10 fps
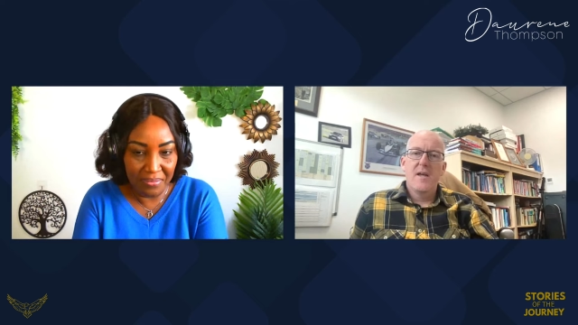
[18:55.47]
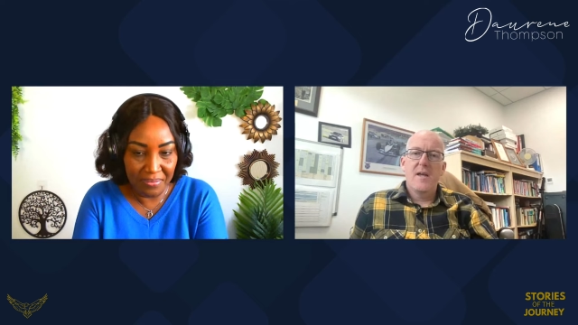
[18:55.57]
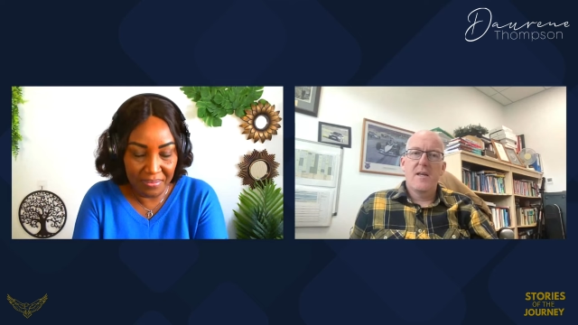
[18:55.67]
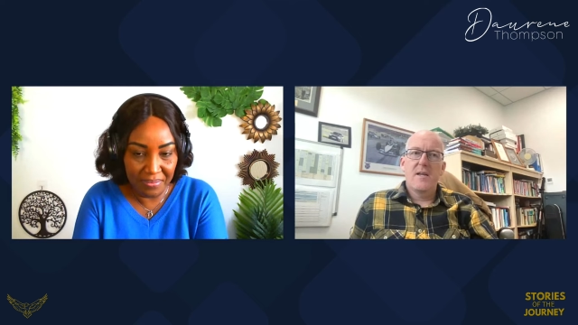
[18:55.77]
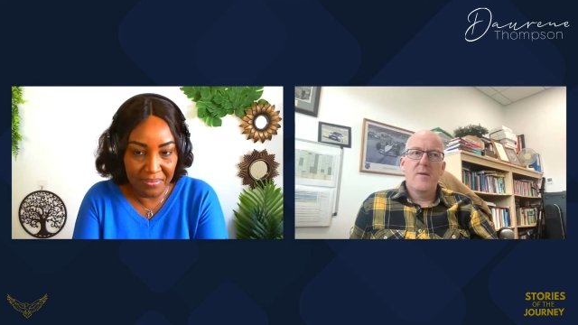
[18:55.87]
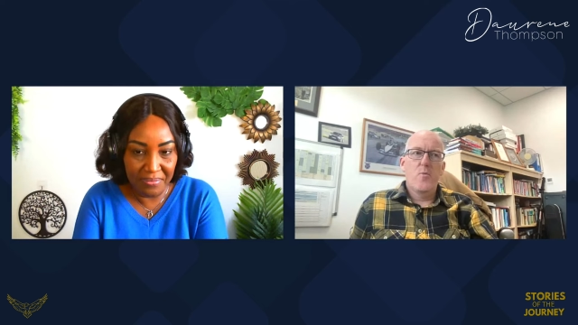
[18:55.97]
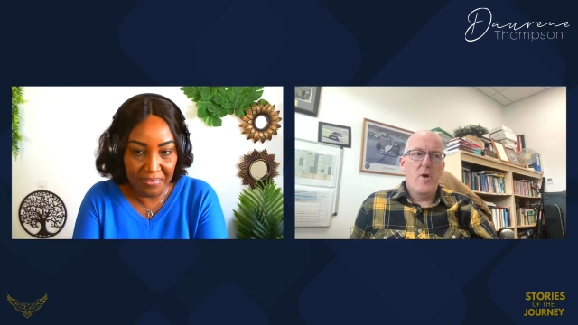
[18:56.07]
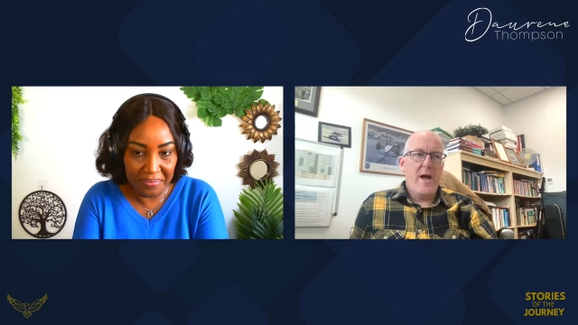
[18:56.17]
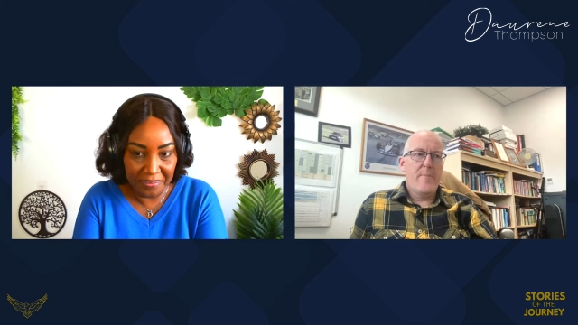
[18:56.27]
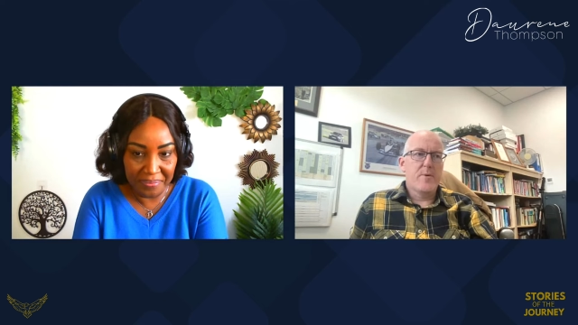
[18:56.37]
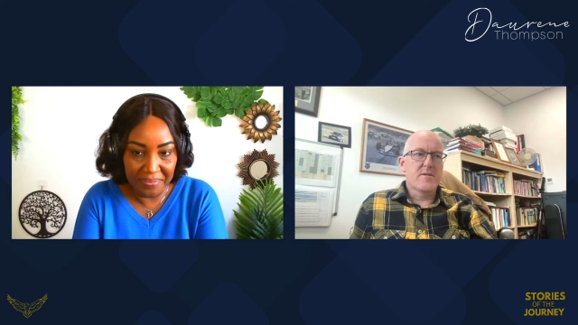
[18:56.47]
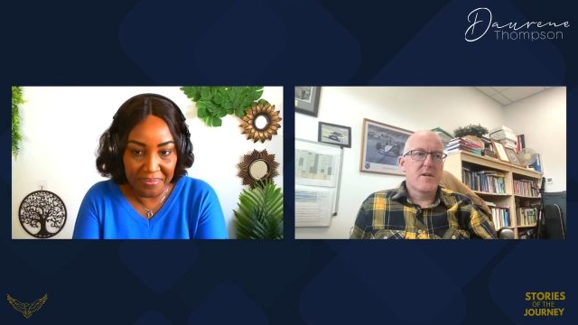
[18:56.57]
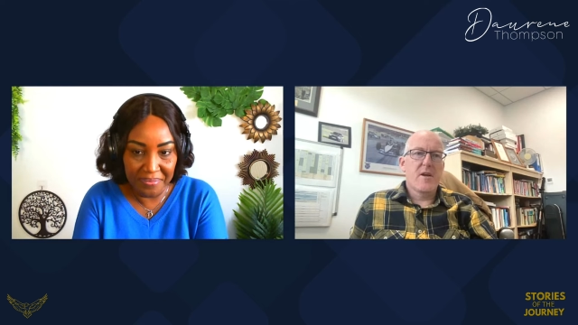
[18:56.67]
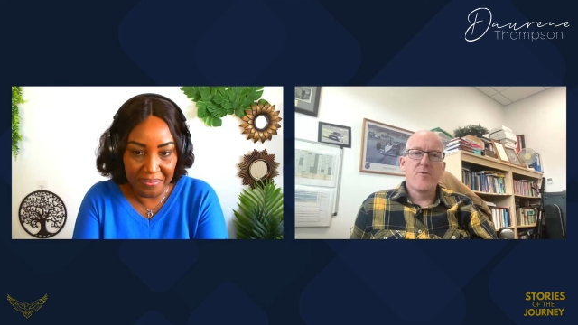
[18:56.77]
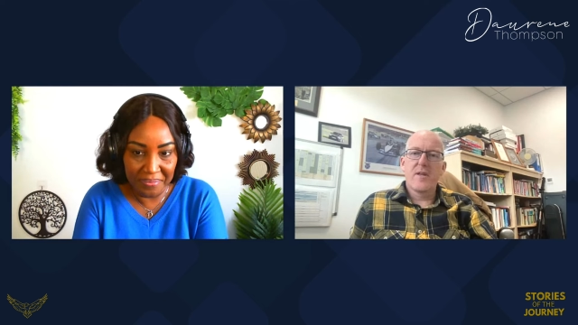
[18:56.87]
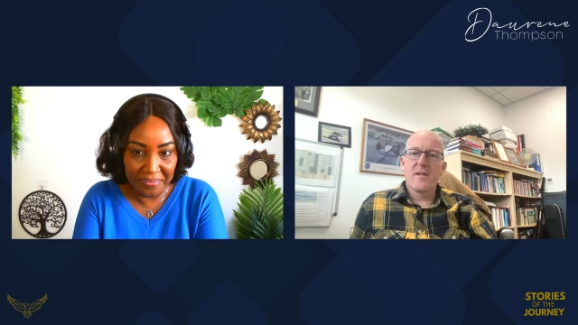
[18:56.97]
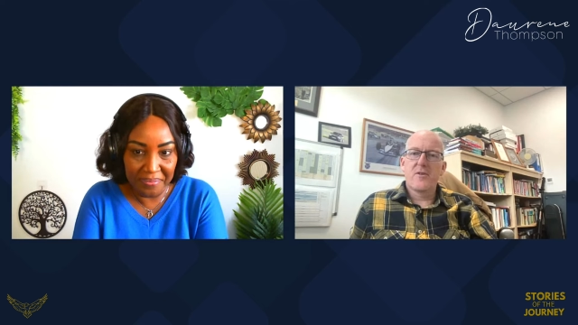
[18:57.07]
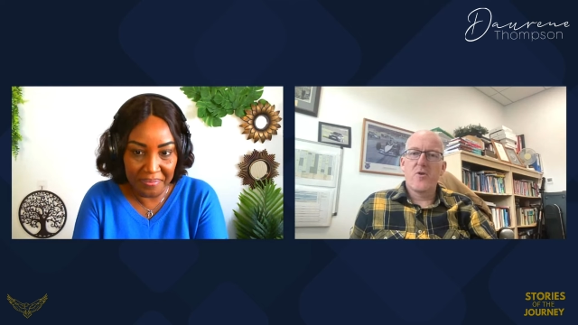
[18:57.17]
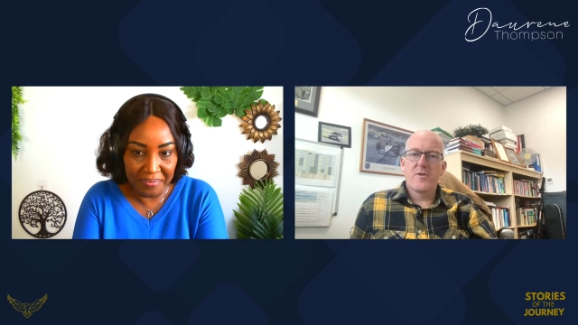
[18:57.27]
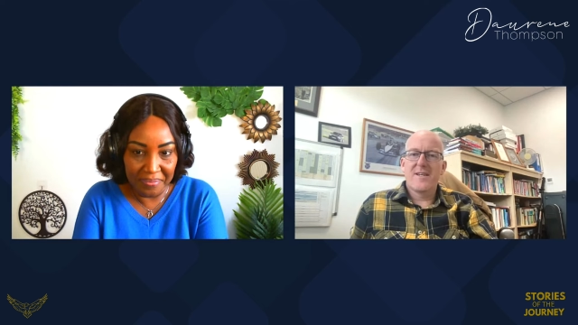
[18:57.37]
Speaker 1: in in what happens and i don't think
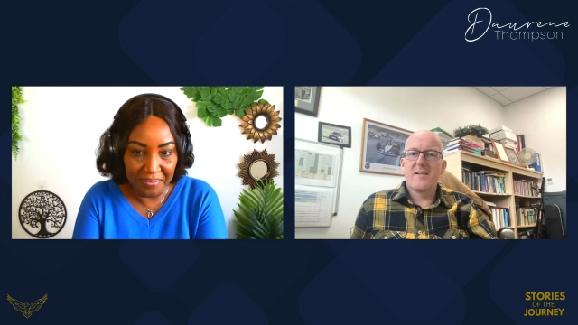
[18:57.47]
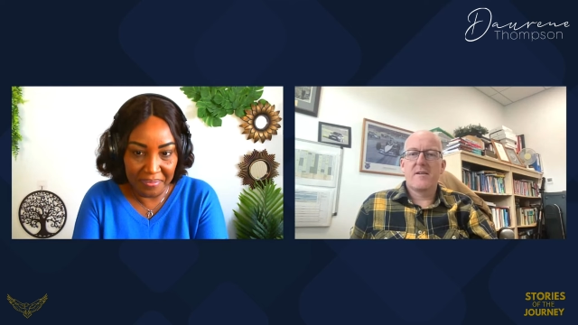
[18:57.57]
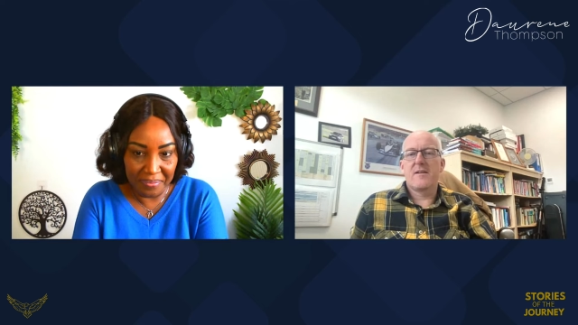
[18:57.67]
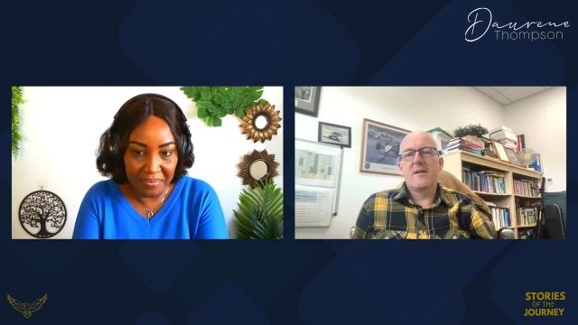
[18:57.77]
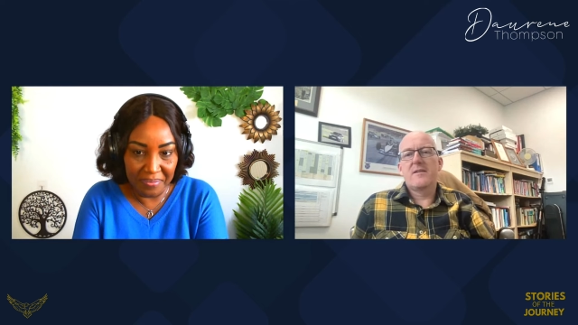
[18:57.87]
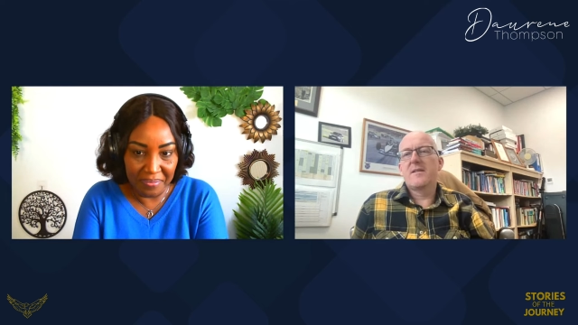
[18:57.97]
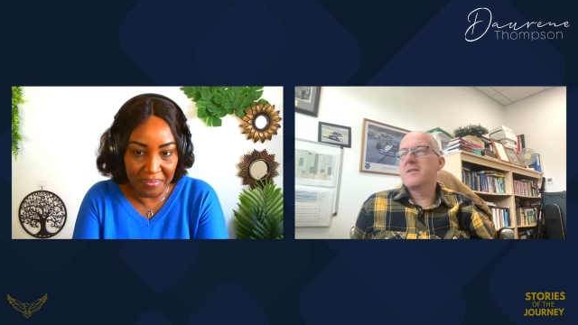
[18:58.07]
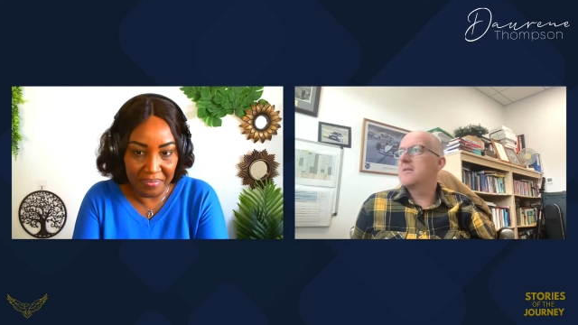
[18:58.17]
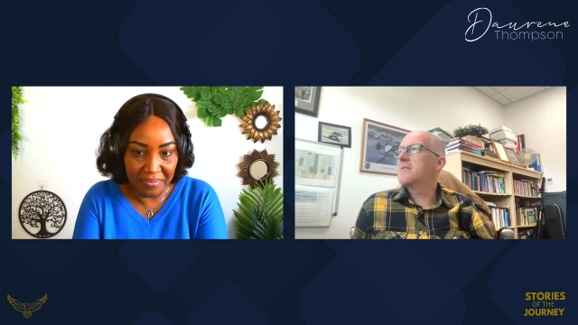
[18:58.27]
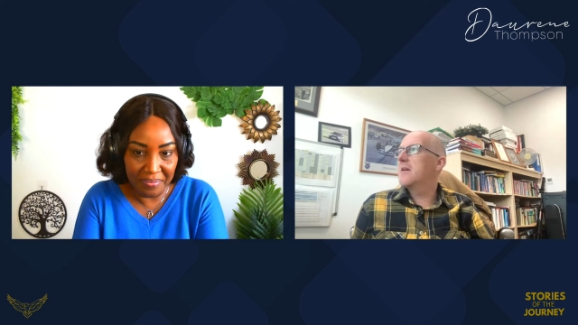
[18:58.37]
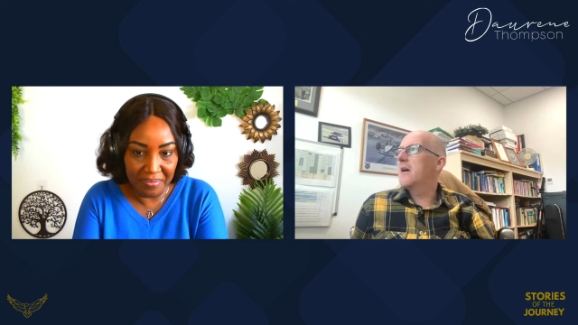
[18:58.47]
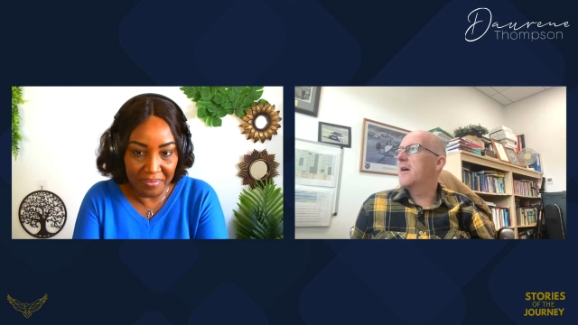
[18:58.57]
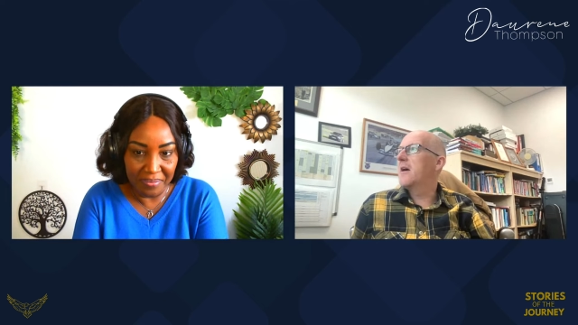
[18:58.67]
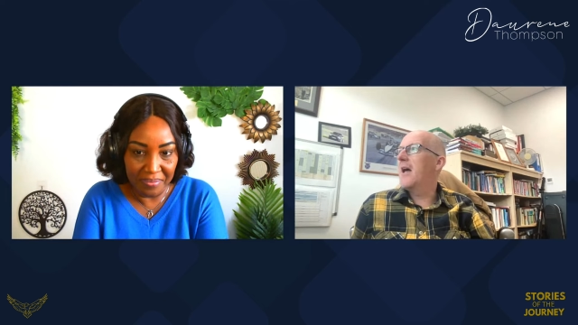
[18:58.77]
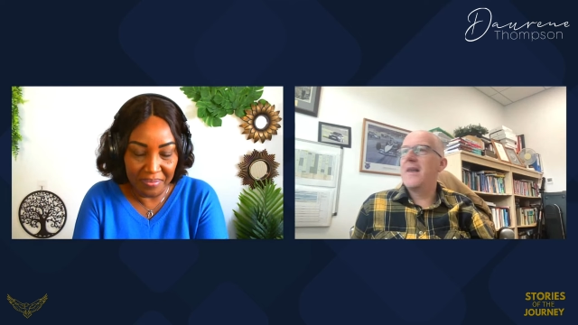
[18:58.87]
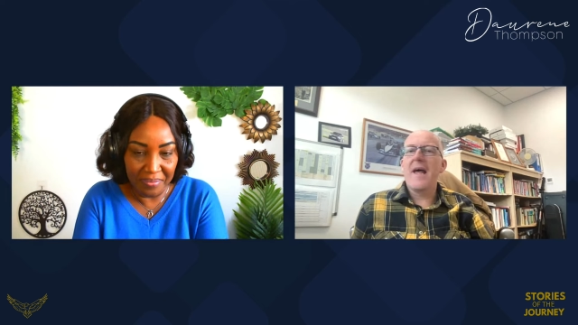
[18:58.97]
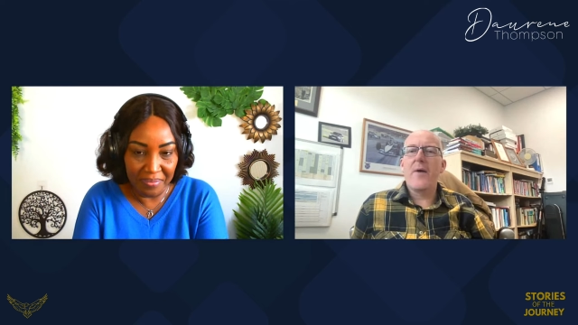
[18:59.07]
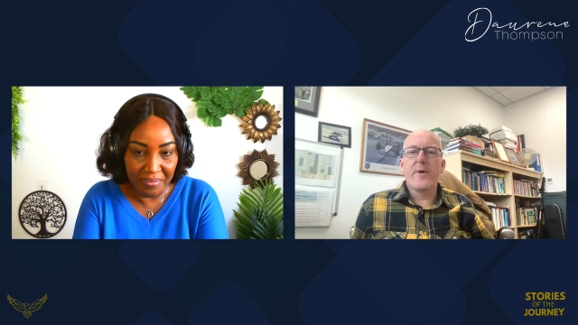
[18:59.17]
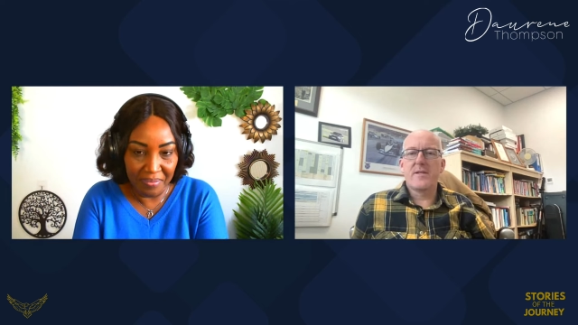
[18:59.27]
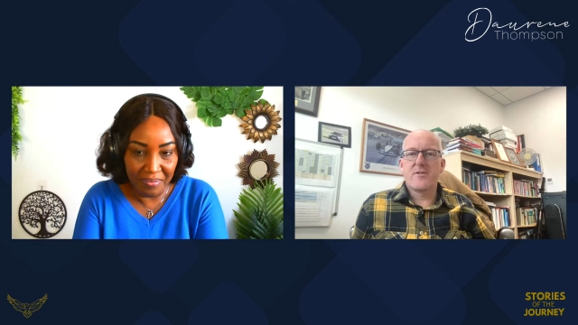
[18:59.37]
god didn't didn't uh,
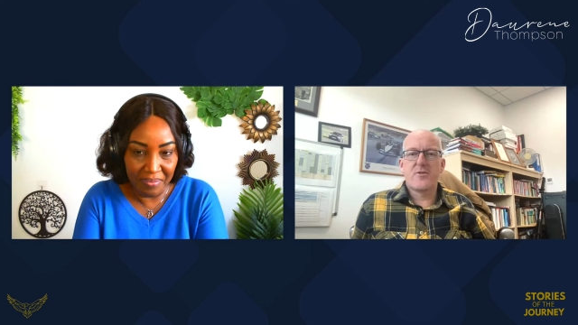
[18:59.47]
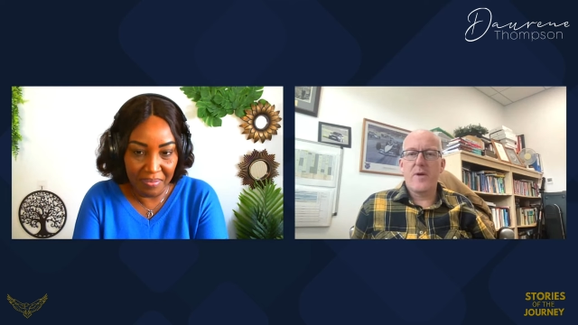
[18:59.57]
allow it to